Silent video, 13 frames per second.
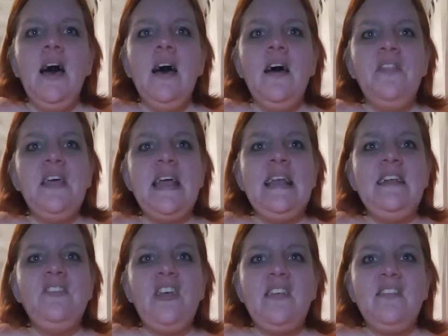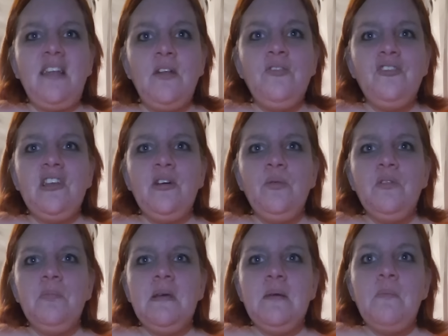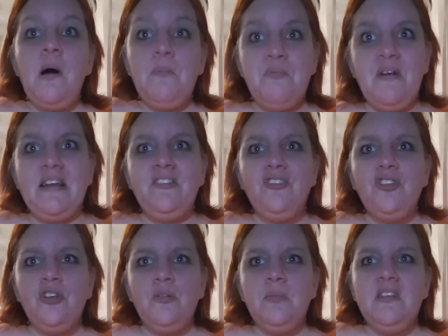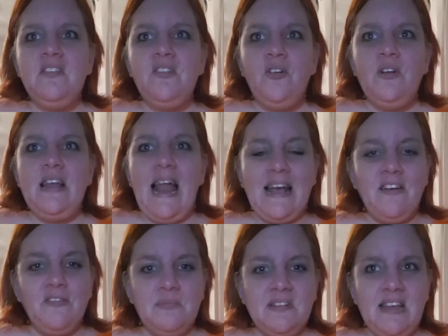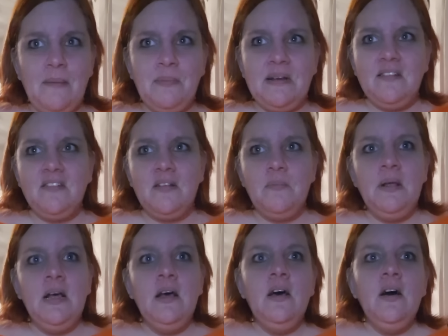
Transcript: The NHS don't deal with me and my brain tumours or lack of metabolism,